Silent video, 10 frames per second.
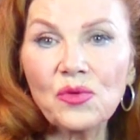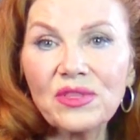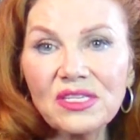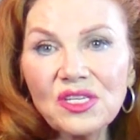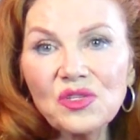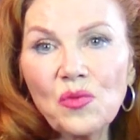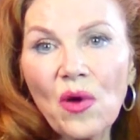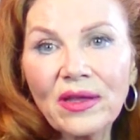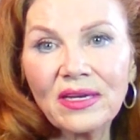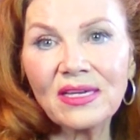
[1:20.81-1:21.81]
So this is
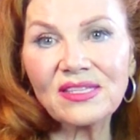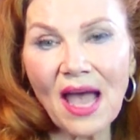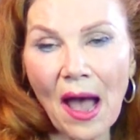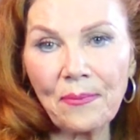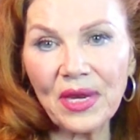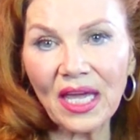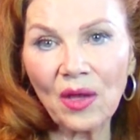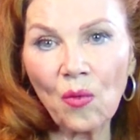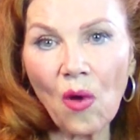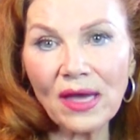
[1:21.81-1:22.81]
what is
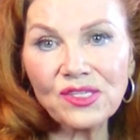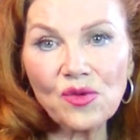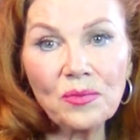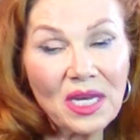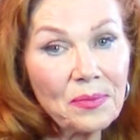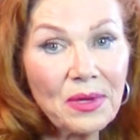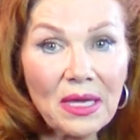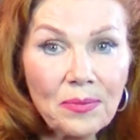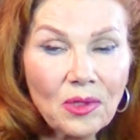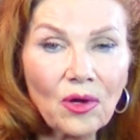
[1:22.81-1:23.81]
happening and why so many
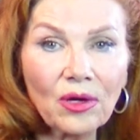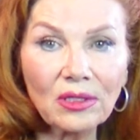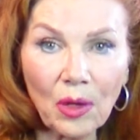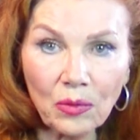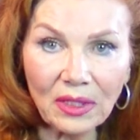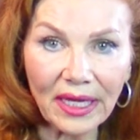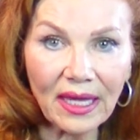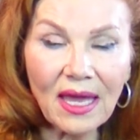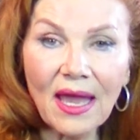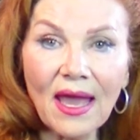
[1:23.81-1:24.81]
people are
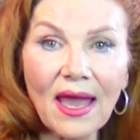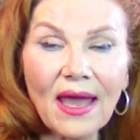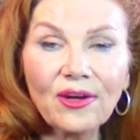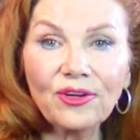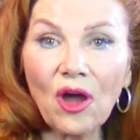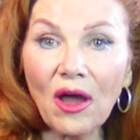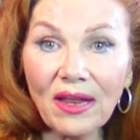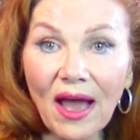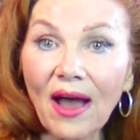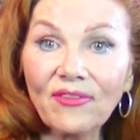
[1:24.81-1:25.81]
lonely and are
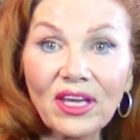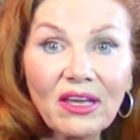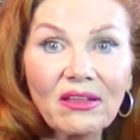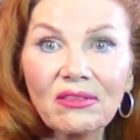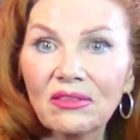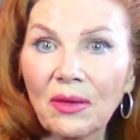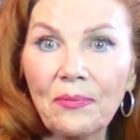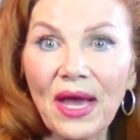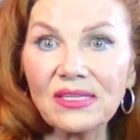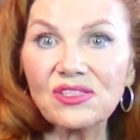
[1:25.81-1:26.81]
not having
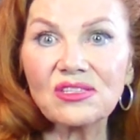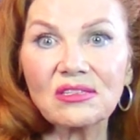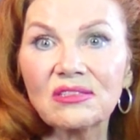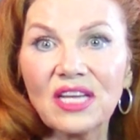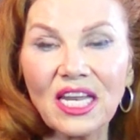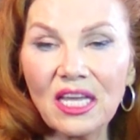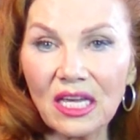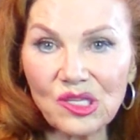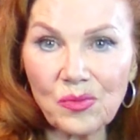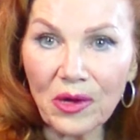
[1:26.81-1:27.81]
the best
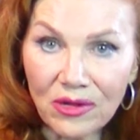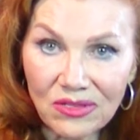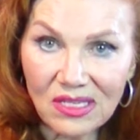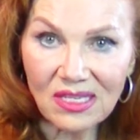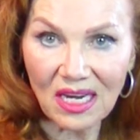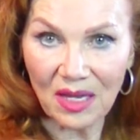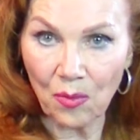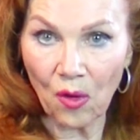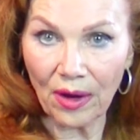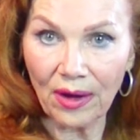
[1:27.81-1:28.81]
dating experiences
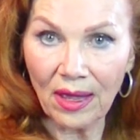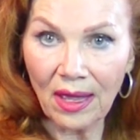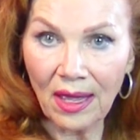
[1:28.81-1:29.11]
anymore.